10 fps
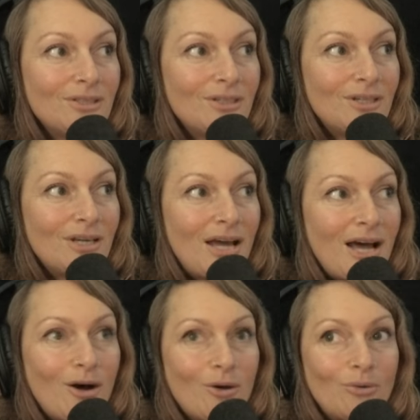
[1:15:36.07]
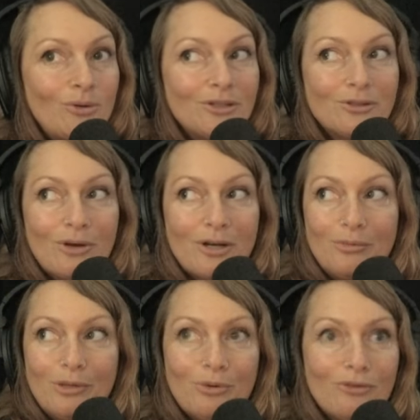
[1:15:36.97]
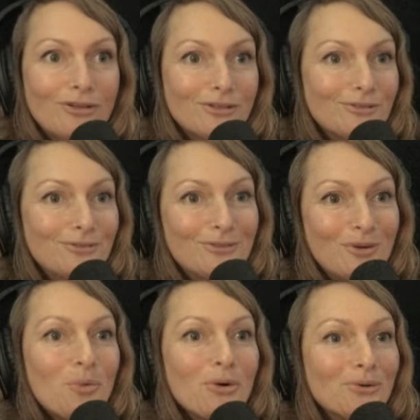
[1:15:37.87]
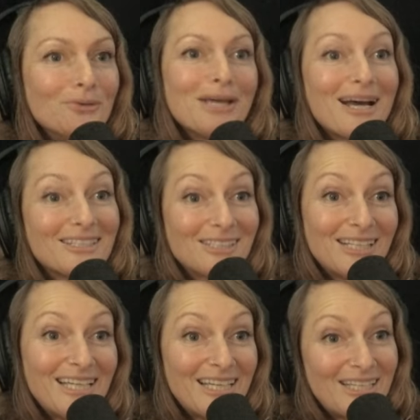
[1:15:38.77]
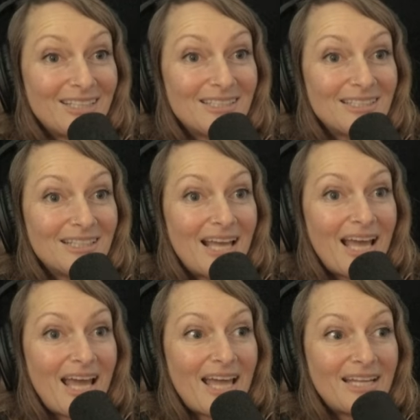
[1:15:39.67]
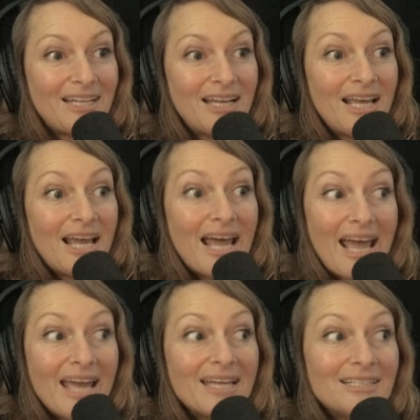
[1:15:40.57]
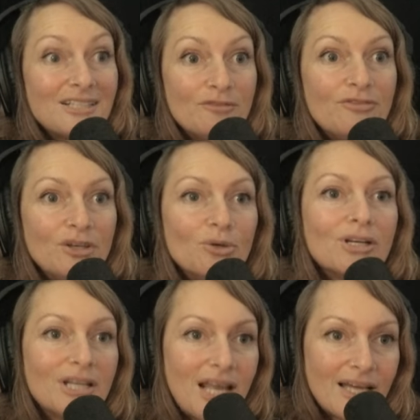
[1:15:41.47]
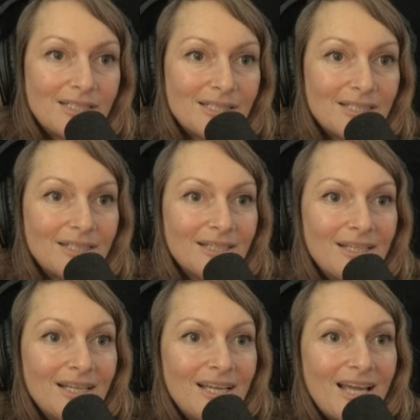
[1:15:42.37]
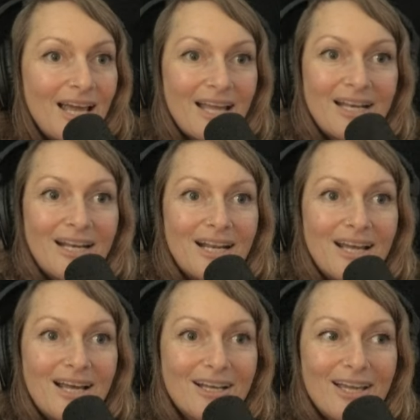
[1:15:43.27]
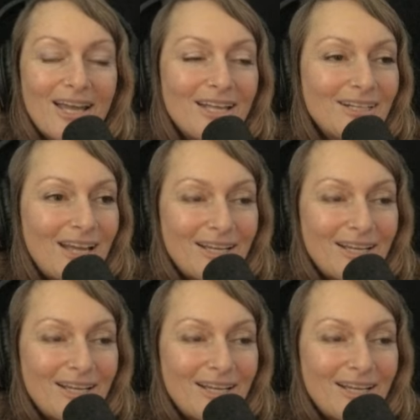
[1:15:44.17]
how incredibly perfect the world actually is right and and to feel connected and again i